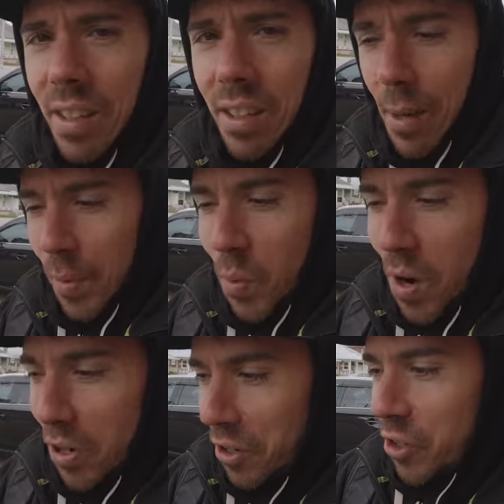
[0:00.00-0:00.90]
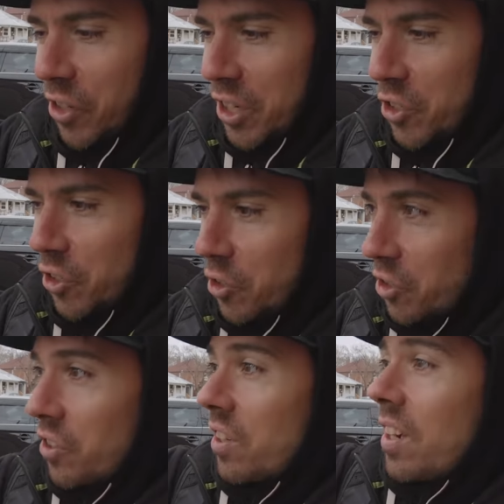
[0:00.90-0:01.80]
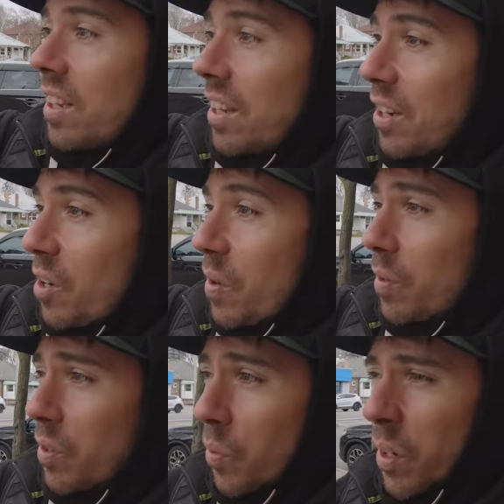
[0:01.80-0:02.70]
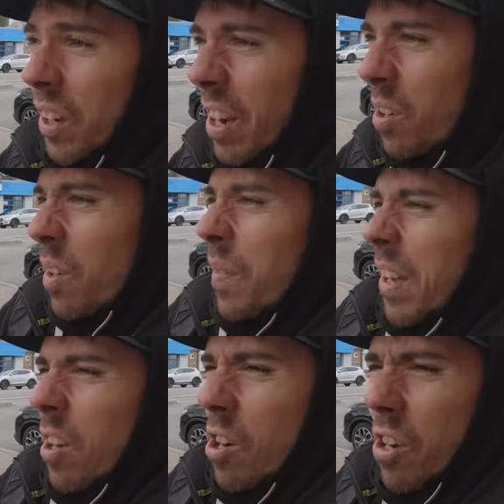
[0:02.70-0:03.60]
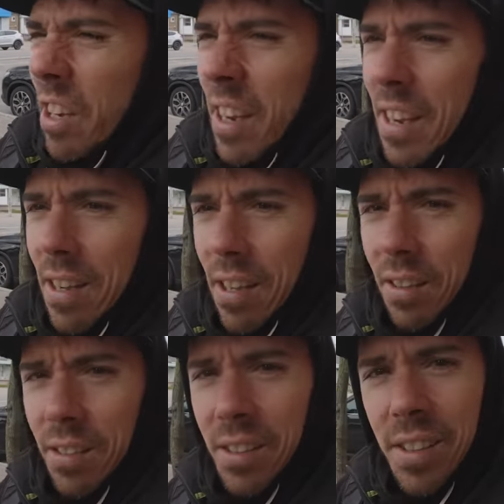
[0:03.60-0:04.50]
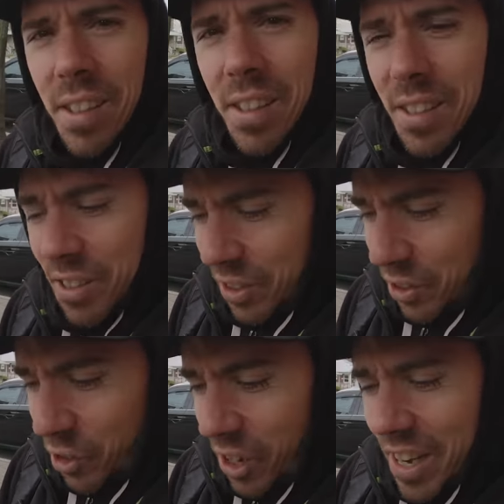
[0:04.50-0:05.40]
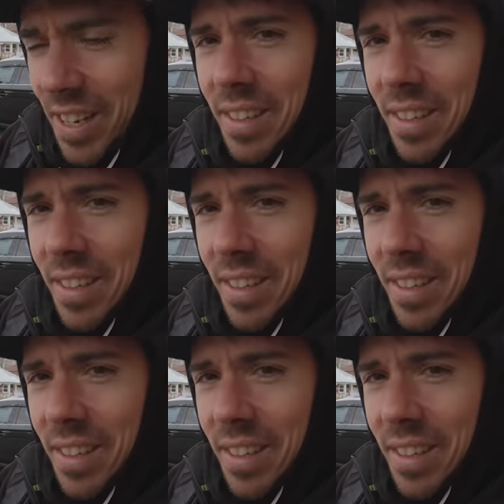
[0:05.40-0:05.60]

Lemon water, green juice, and then go out to work out. I'm like, oh yeah, this is great.